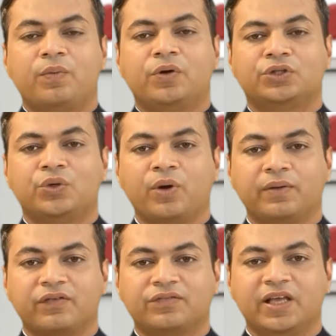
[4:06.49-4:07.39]
which will
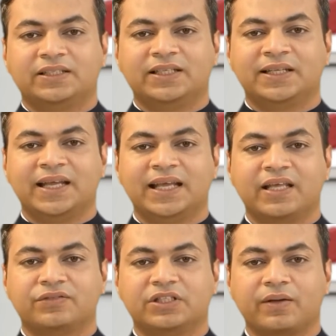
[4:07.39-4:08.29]
reflect in
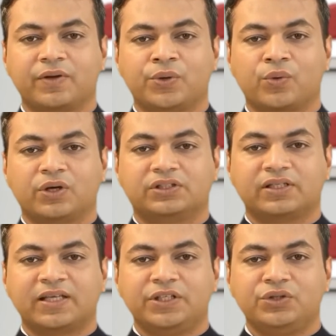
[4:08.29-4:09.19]
KFT reports
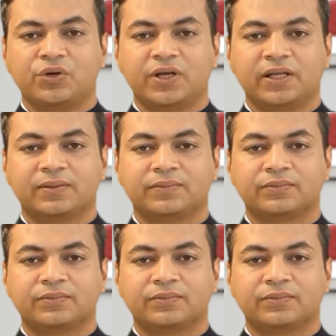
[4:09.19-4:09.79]
eventually.